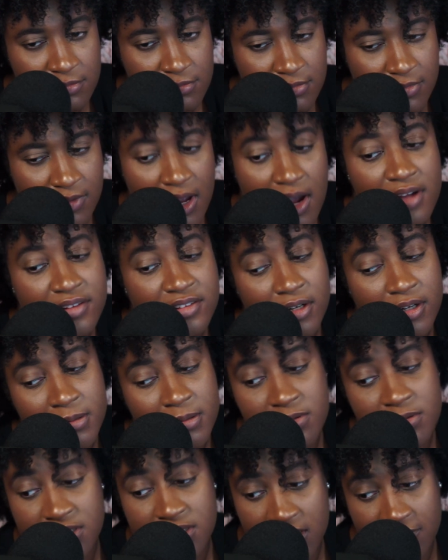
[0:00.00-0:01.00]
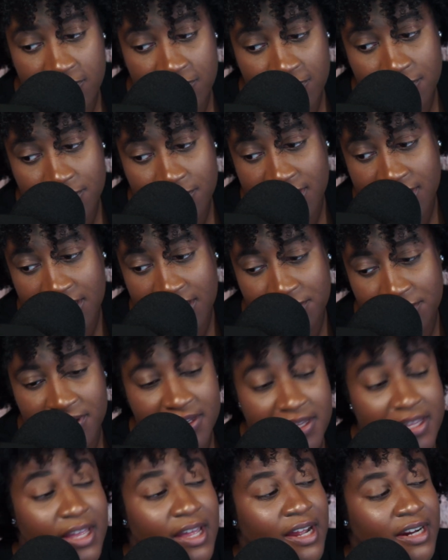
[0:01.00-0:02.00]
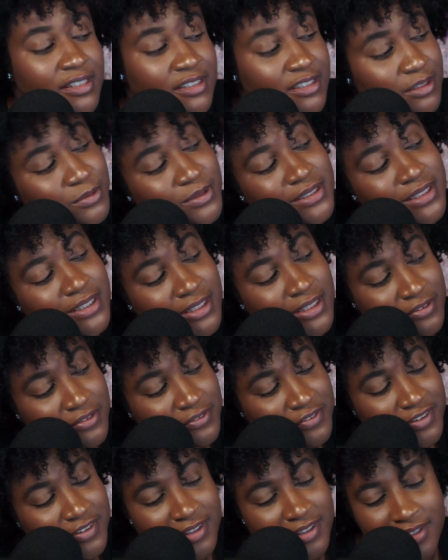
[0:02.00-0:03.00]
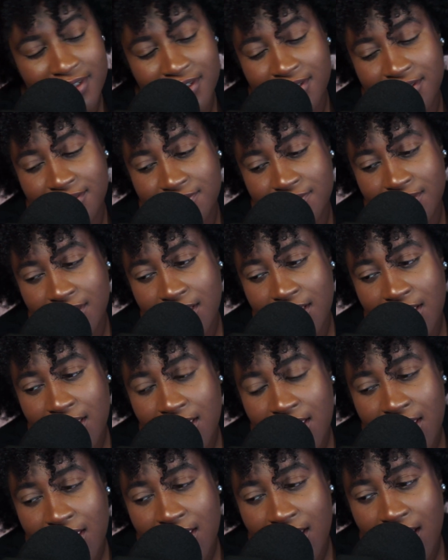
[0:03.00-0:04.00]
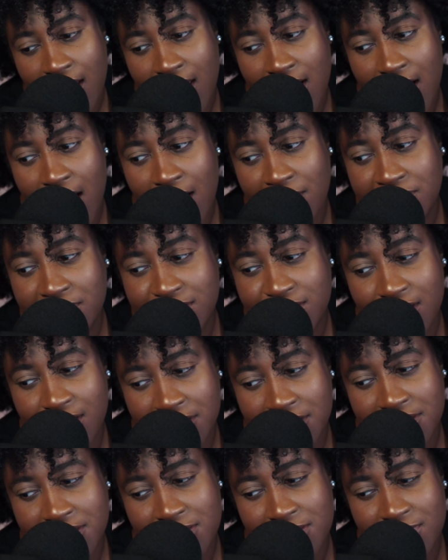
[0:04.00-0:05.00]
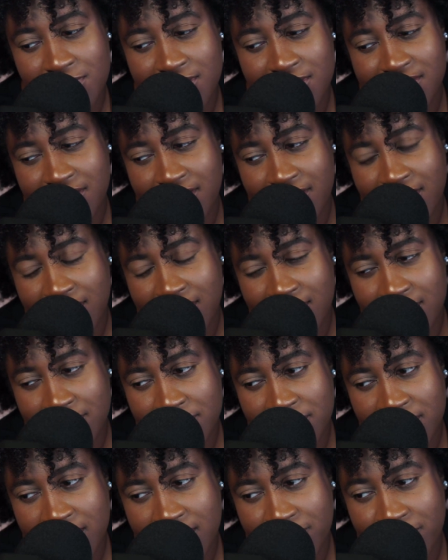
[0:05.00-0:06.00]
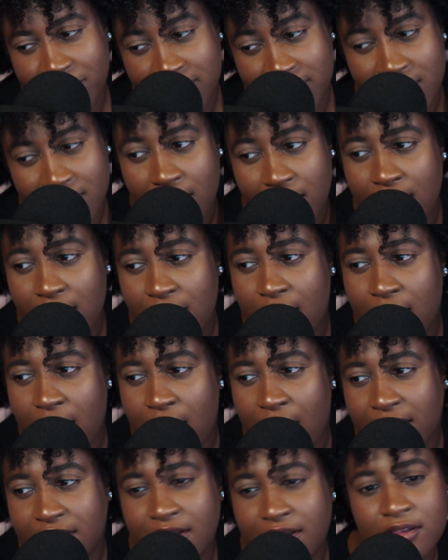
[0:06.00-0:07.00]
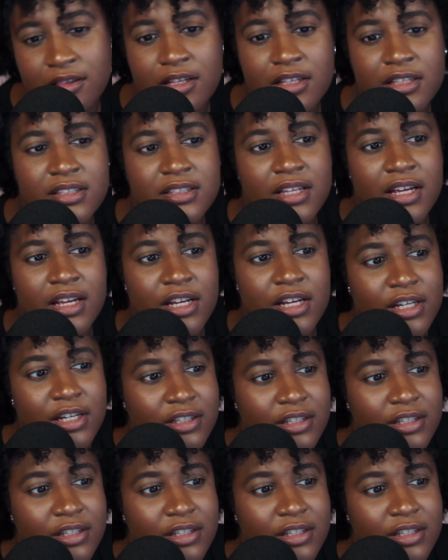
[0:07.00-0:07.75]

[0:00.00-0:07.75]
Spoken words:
I thought he was in it for money, but he actually was in it for love. And I was shocked he was like eliminated first. I think that the